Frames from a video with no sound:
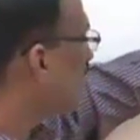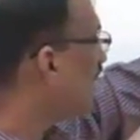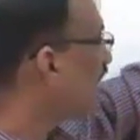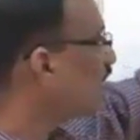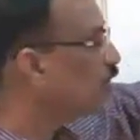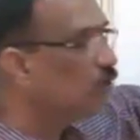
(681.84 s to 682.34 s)

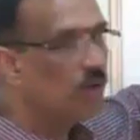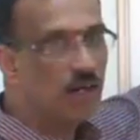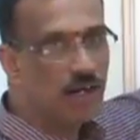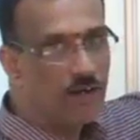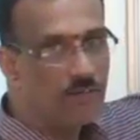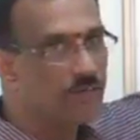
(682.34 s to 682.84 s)
value
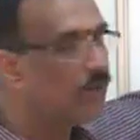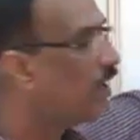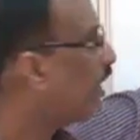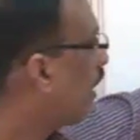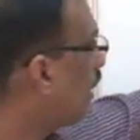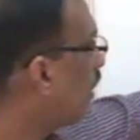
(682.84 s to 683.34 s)
of
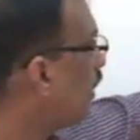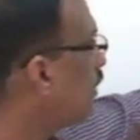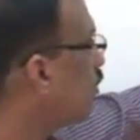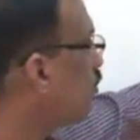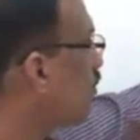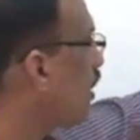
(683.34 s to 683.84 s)
R
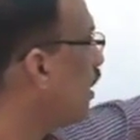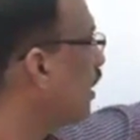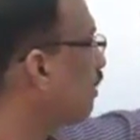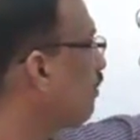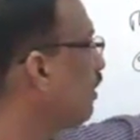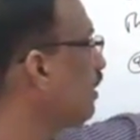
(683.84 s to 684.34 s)
into
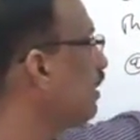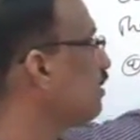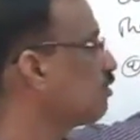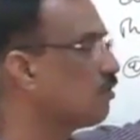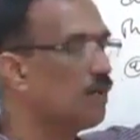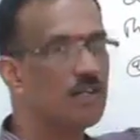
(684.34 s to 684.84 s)
R1
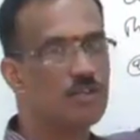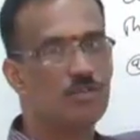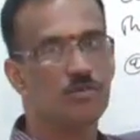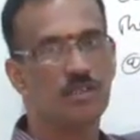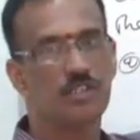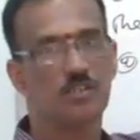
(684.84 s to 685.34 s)
into
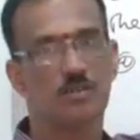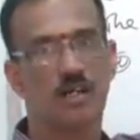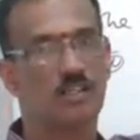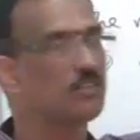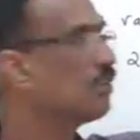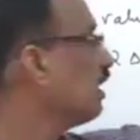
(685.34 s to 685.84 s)
R2 into
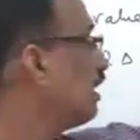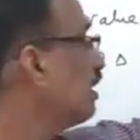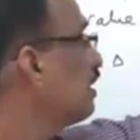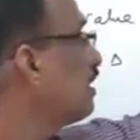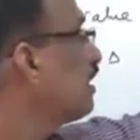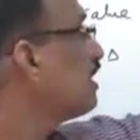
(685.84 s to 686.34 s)
R3
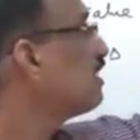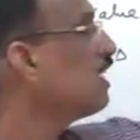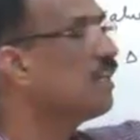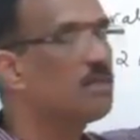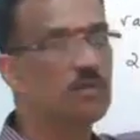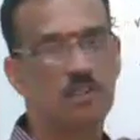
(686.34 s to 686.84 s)
is
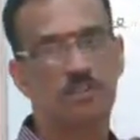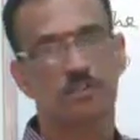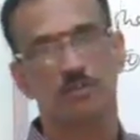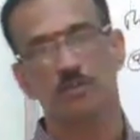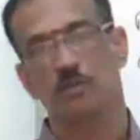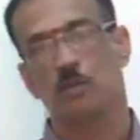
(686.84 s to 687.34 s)
equal
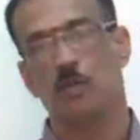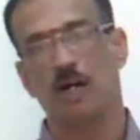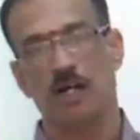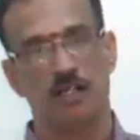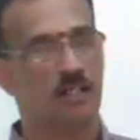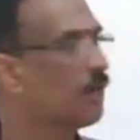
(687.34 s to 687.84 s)
to
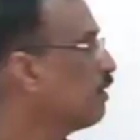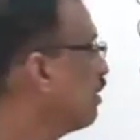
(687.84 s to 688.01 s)
what?